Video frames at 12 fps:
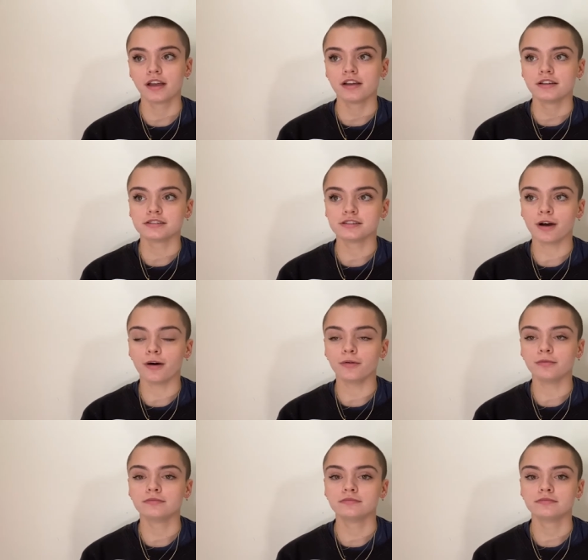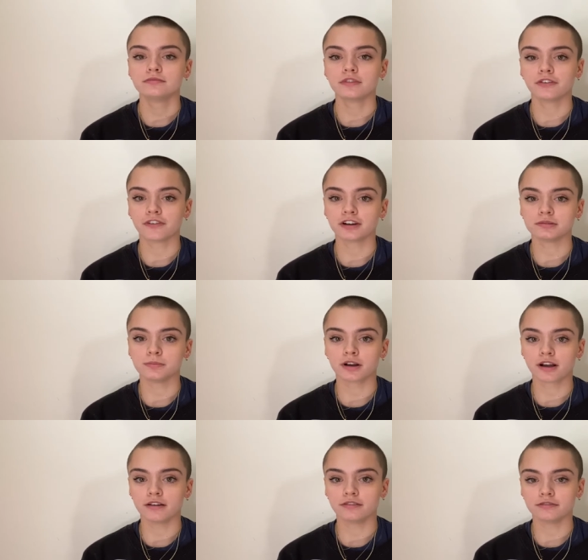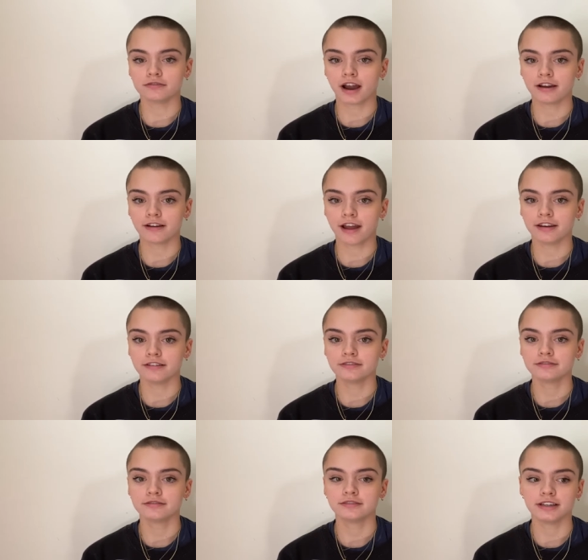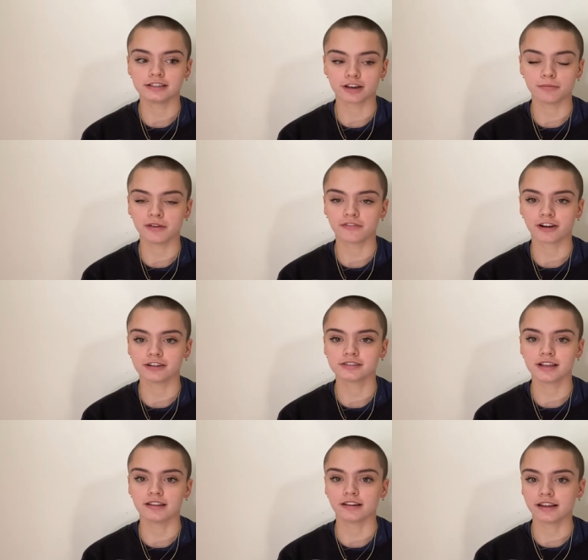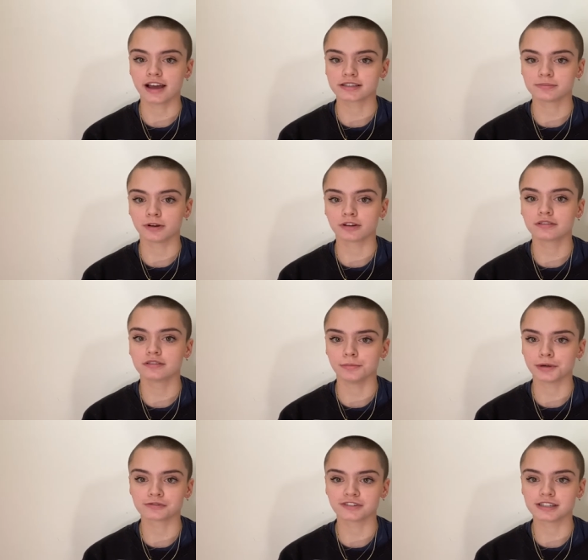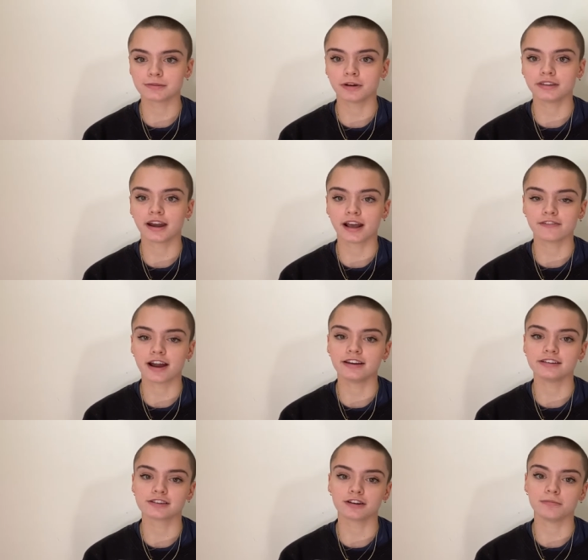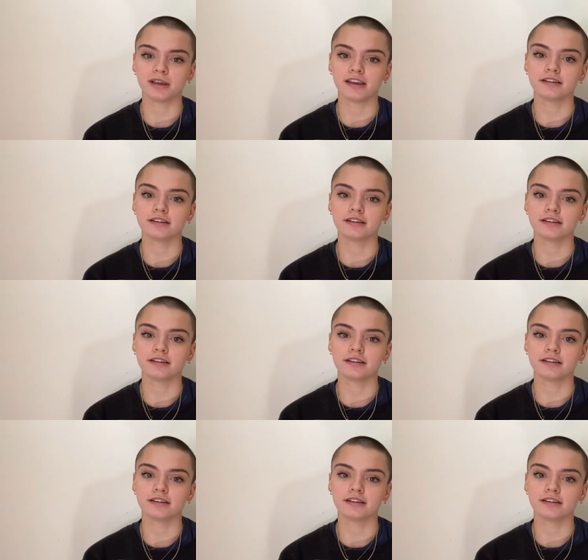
So the first book I, I read is gonna be first and the last book, the most recent one that I read is gonna be